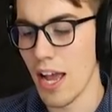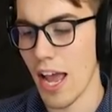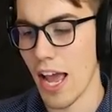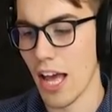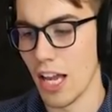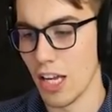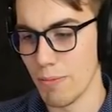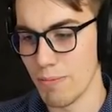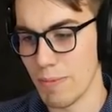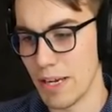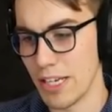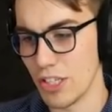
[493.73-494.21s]

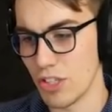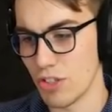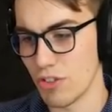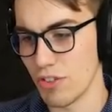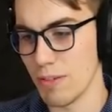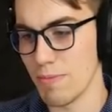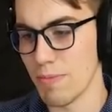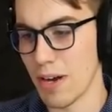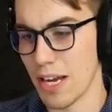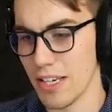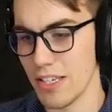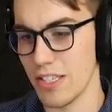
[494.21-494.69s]

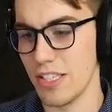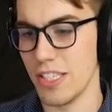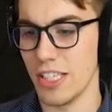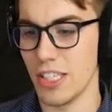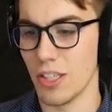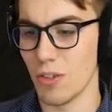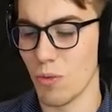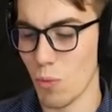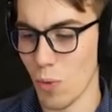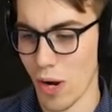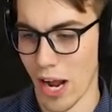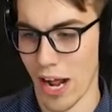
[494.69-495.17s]
Elementary, my
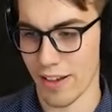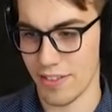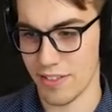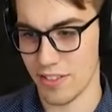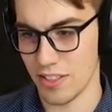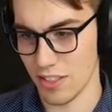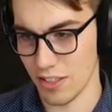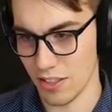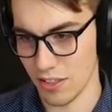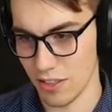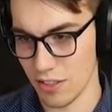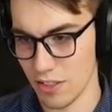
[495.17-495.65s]
dear
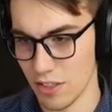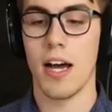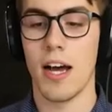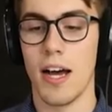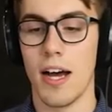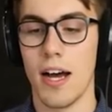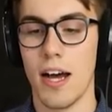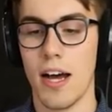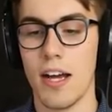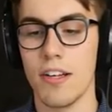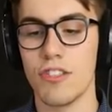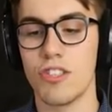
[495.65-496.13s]
Watson.
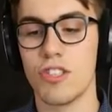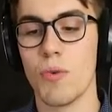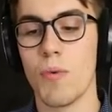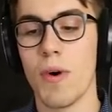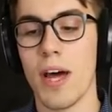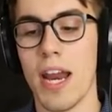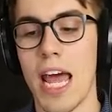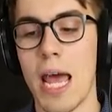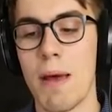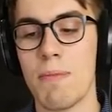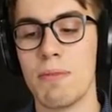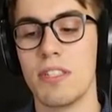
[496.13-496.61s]
Uh, so
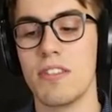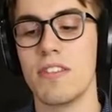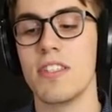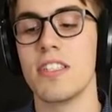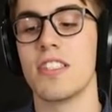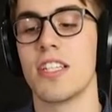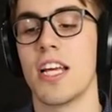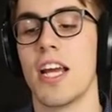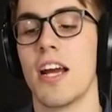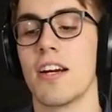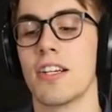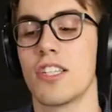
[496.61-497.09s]
what happens if
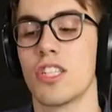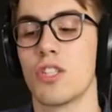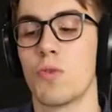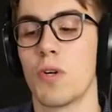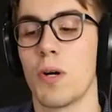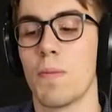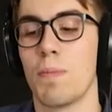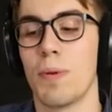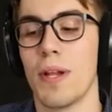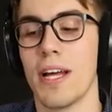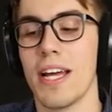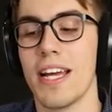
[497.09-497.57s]
these characters
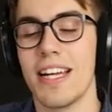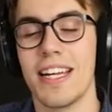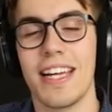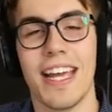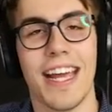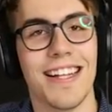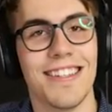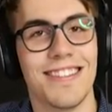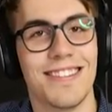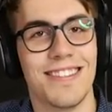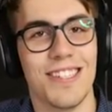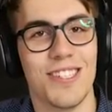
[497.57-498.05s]
were to play
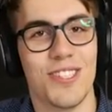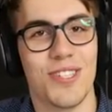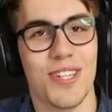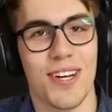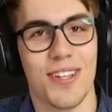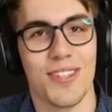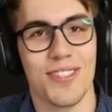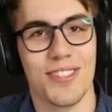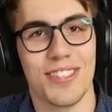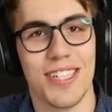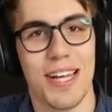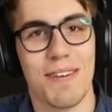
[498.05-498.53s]
against each
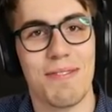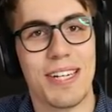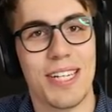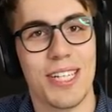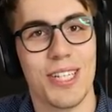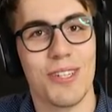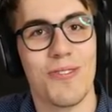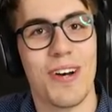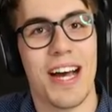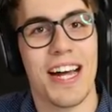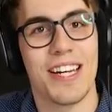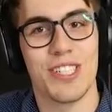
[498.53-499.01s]
other? So now we
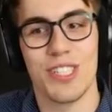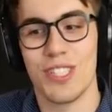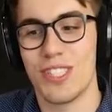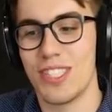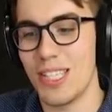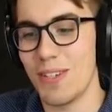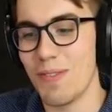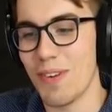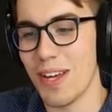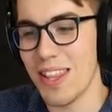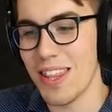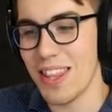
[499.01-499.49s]
get to watch and
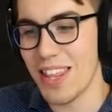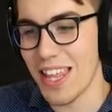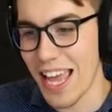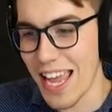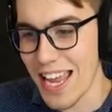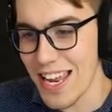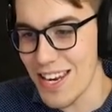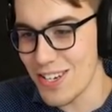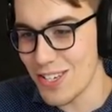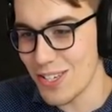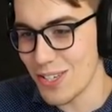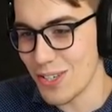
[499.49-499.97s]
see what
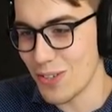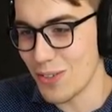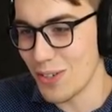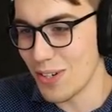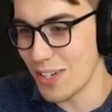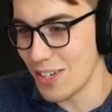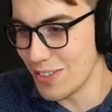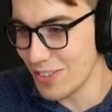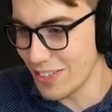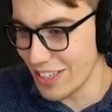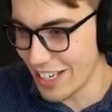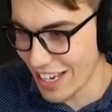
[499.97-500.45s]
they do.
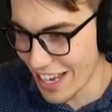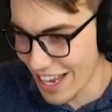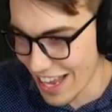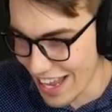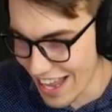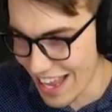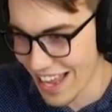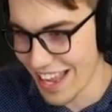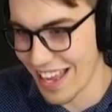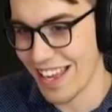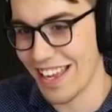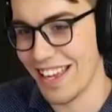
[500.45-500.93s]

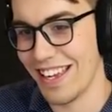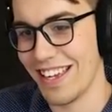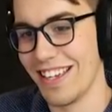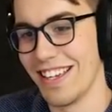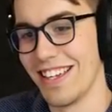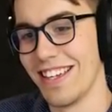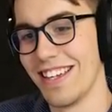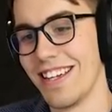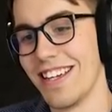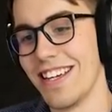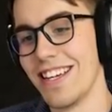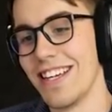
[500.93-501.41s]
Okay.
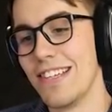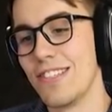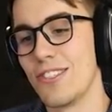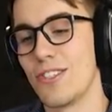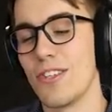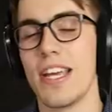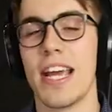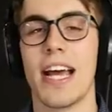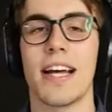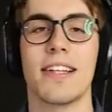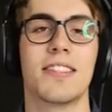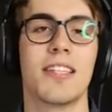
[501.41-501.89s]

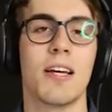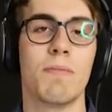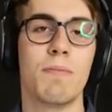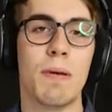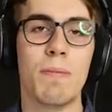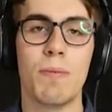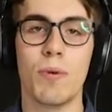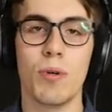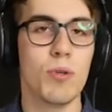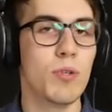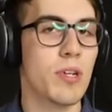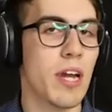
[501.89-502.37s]
So you got some
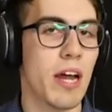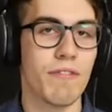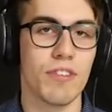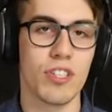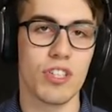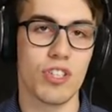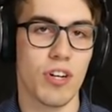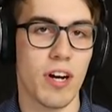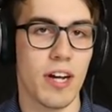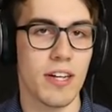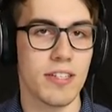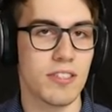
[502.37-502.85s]
people who
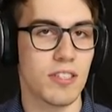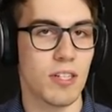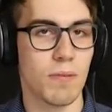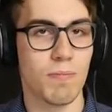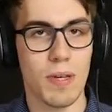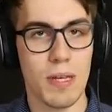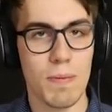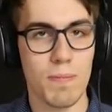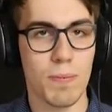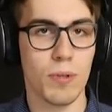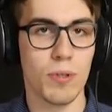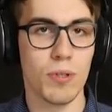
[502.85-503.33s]
never trust,
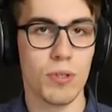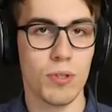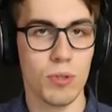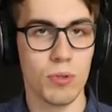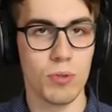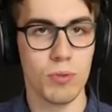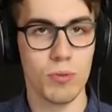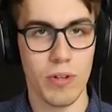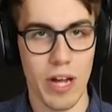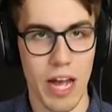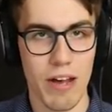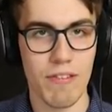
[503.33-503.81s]
some people
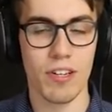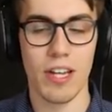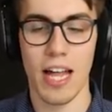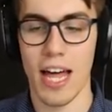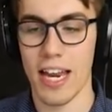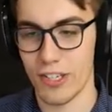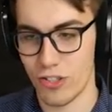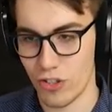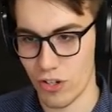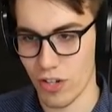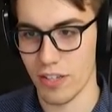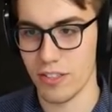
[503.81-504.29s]
who have a
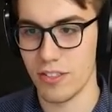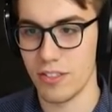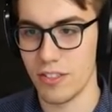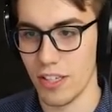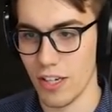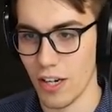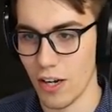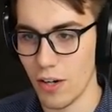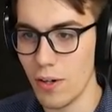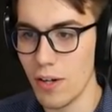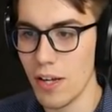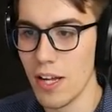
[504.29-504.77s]
lot of trust,
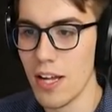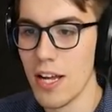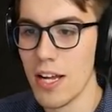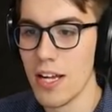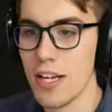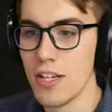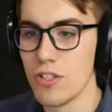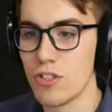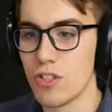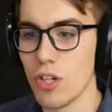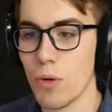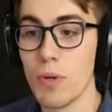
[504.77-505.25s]
you know?
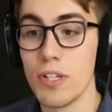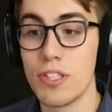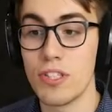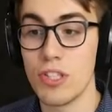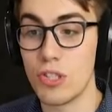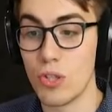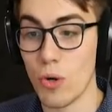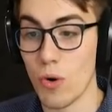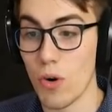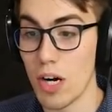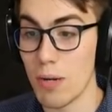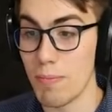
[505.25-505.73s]
So it's
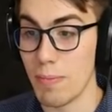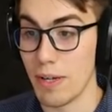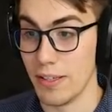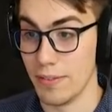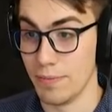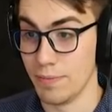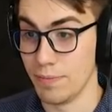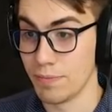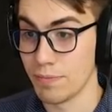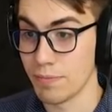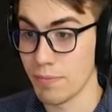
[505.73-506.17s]
a tournament.